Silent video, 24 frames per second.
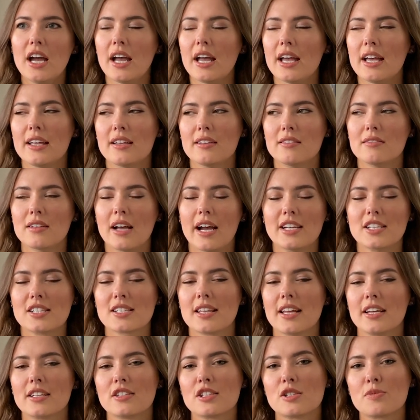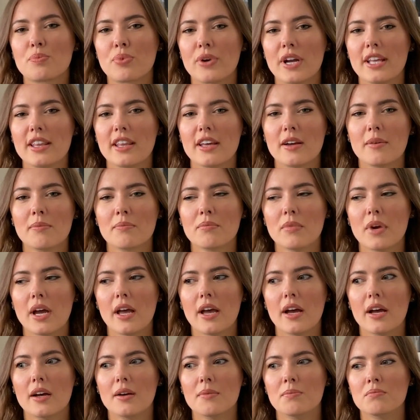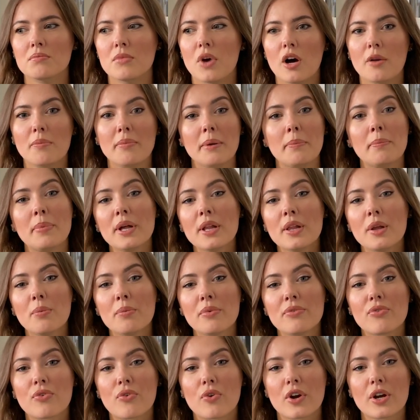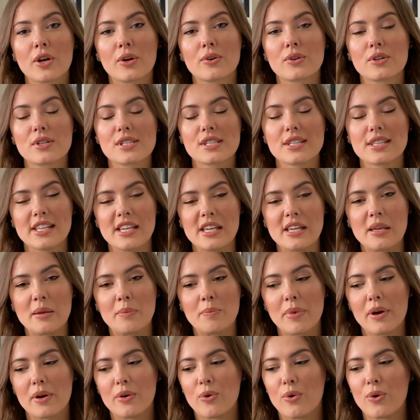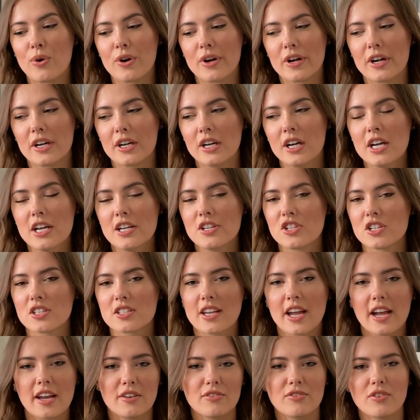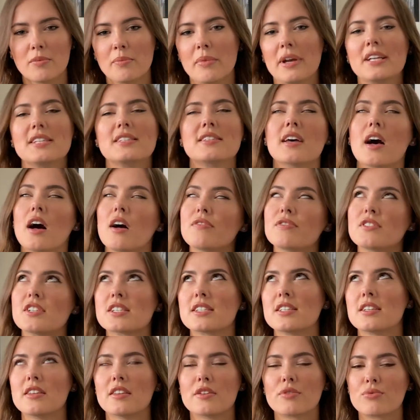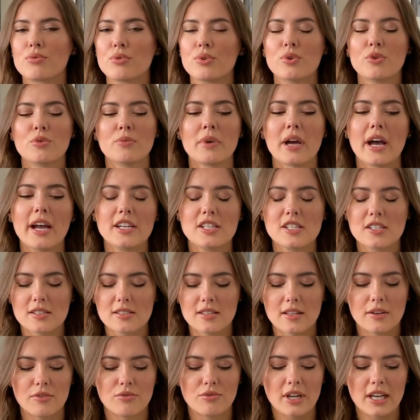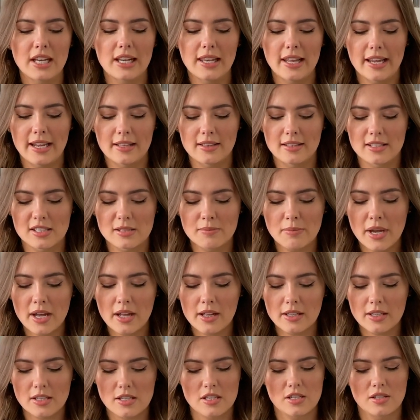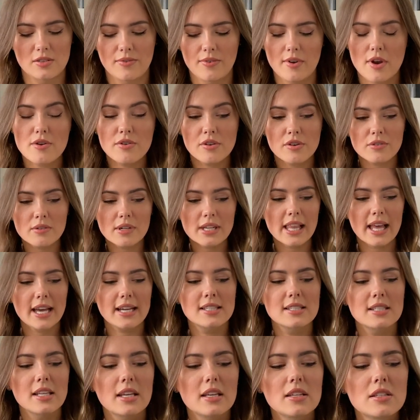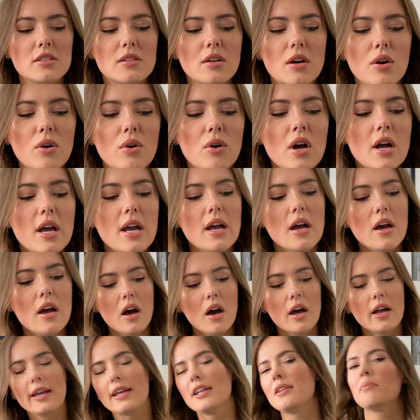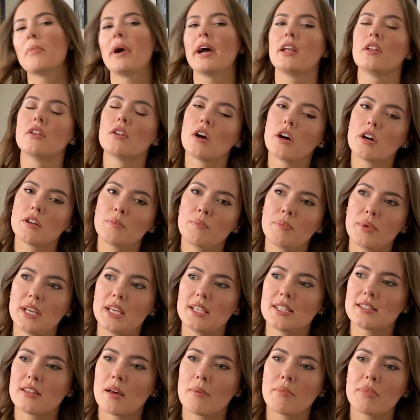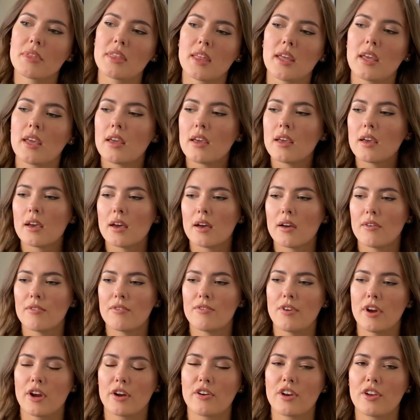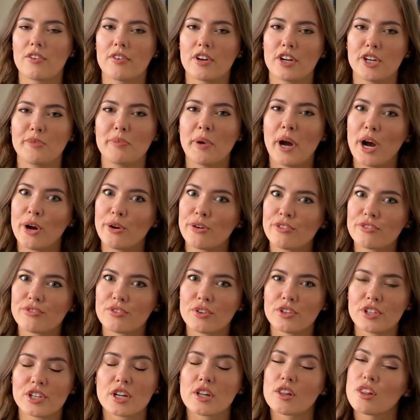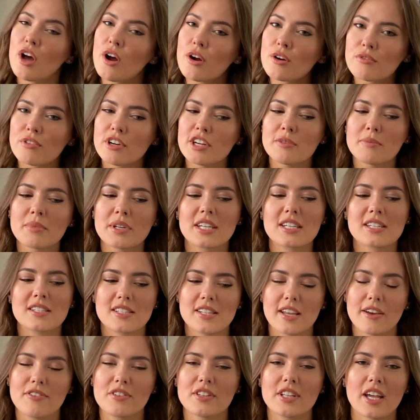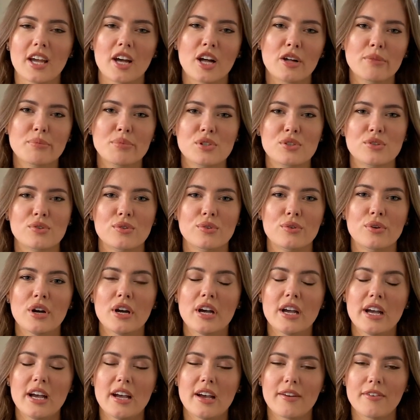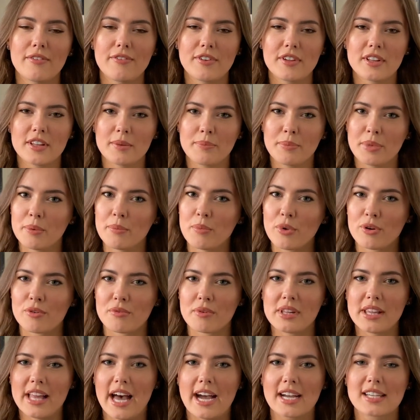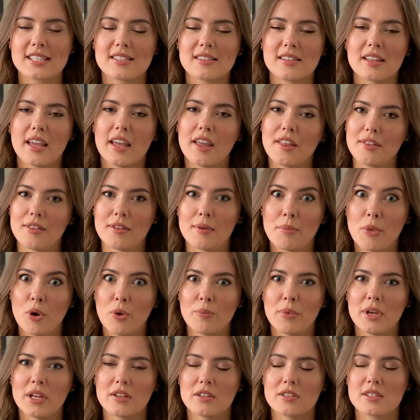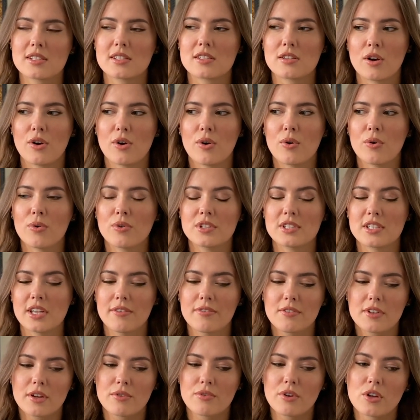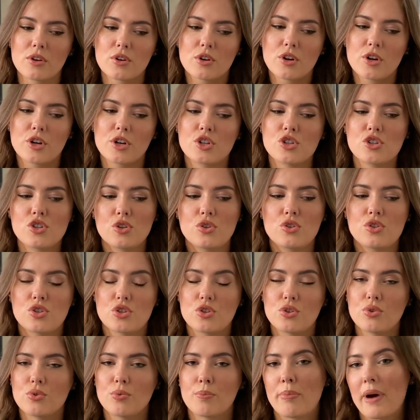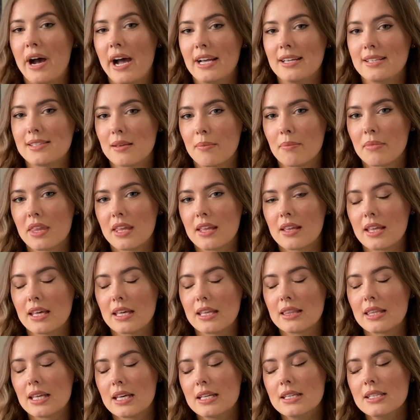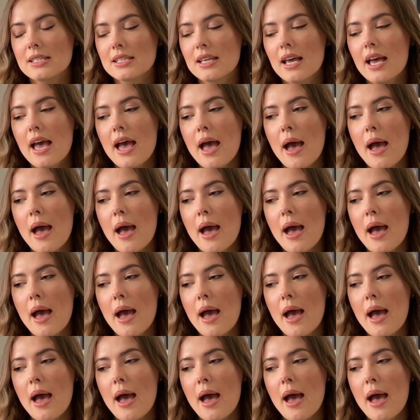and I just like to spray them on my pillow before I go to sleep, or just kind of on myself, just in the room. I just really like the smell. It's just very relaxing. So it might not be something very, very powerful in the long run, but it definitely helps you feel a bit more relaxed in the moment. So definitely encourage you to buy something like this.